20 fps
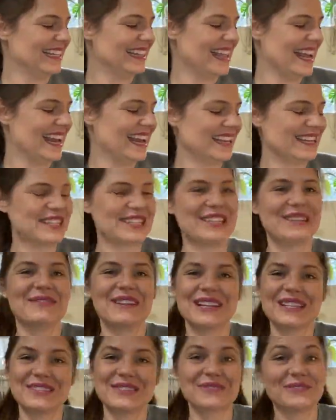That actually
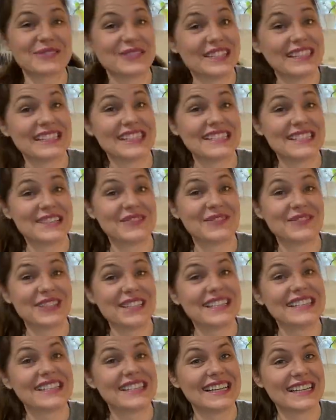makes it really easy for
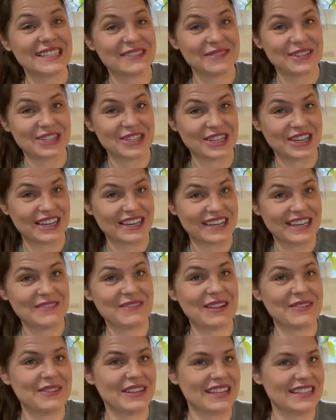listing, especially on
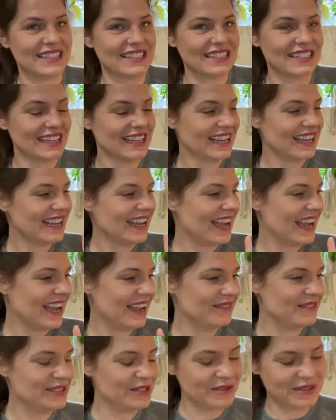eBay because I
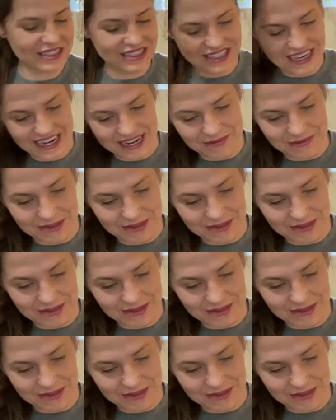have two of the same.